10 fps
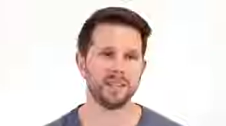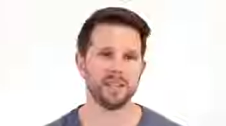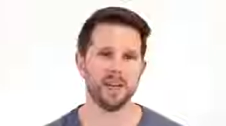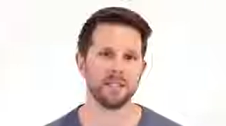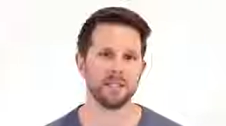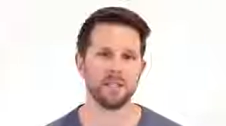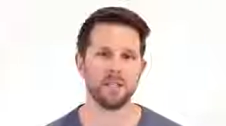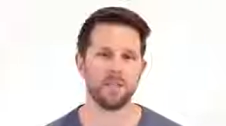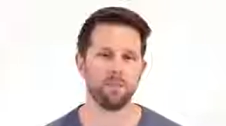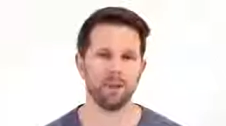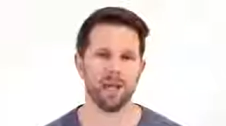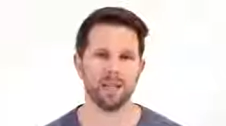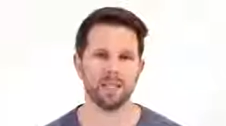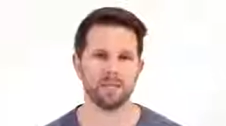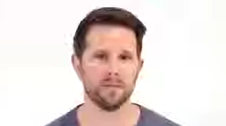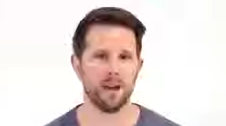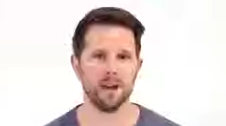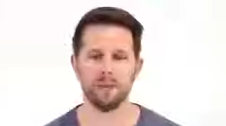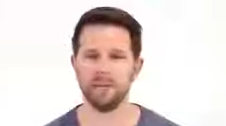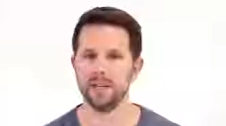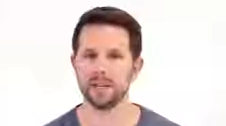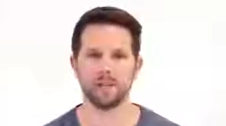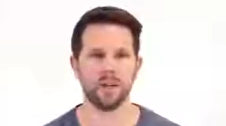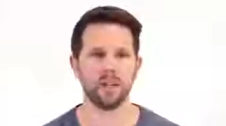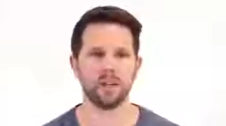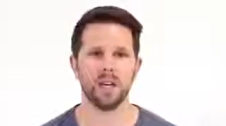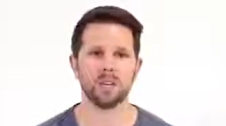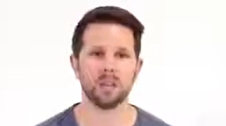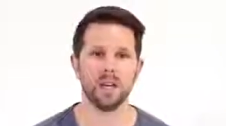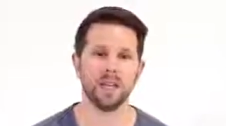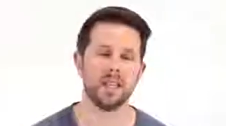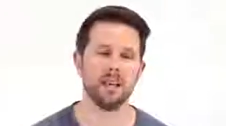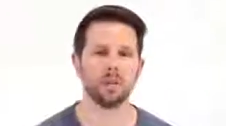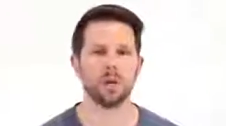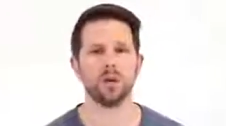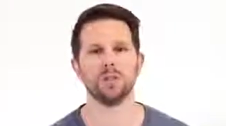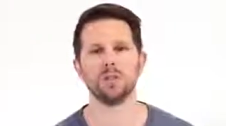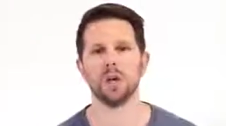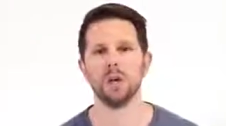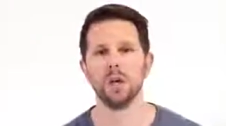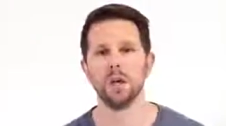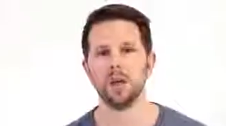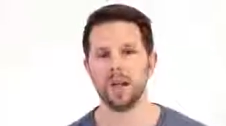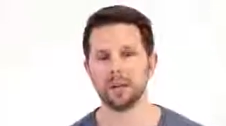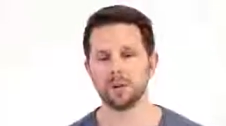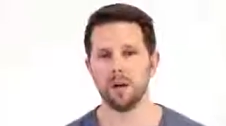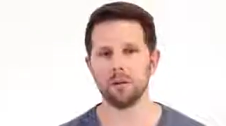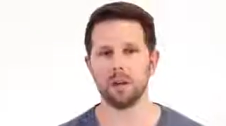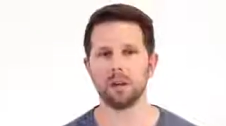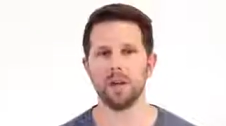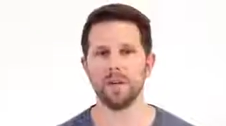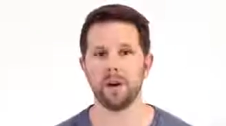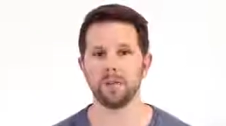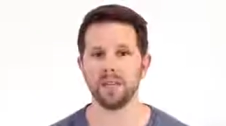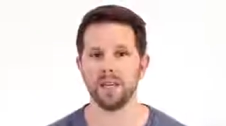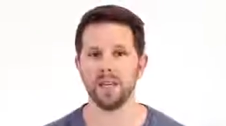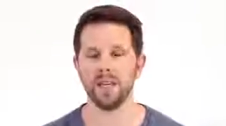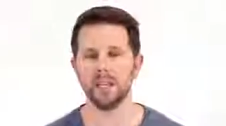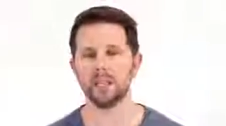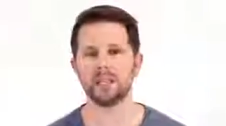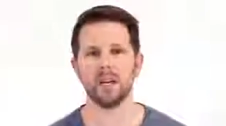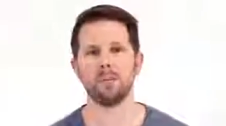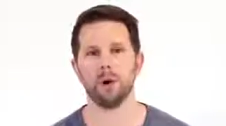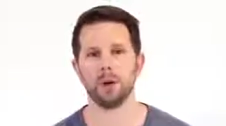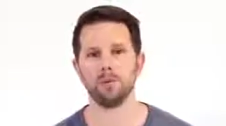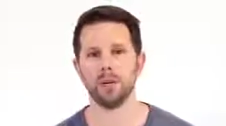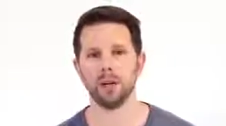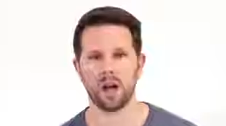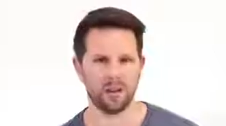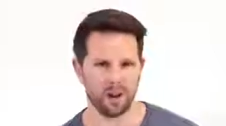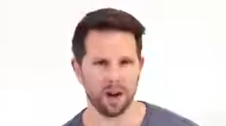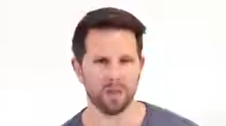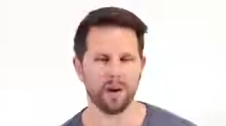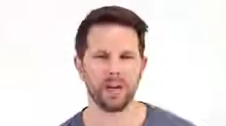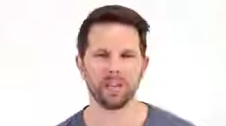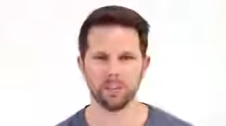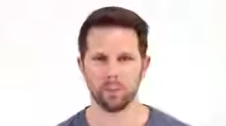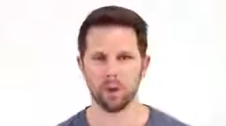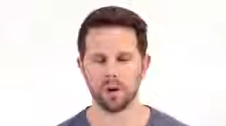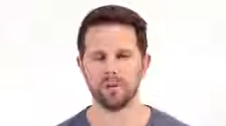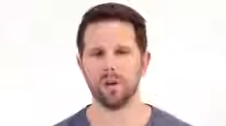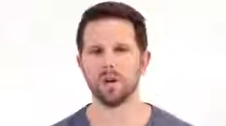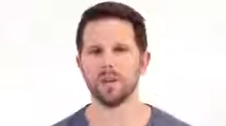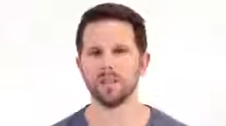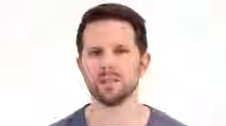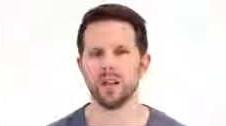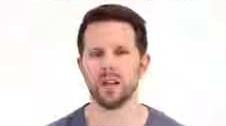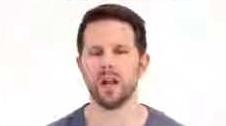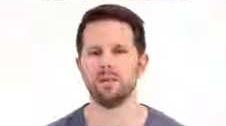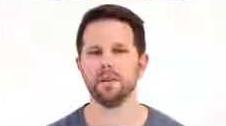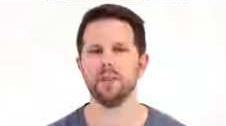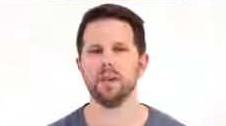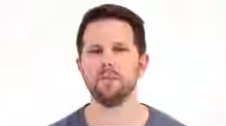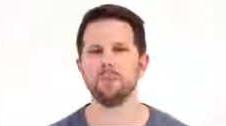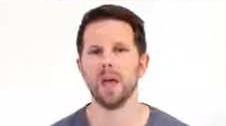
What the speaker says: it's nice. It's a cheap place, right on the beach, great location, and they have a charger. So that's what I would recommend if I was staying in Santa Barbara, kind of on a budget, work focused, that kind of a thing.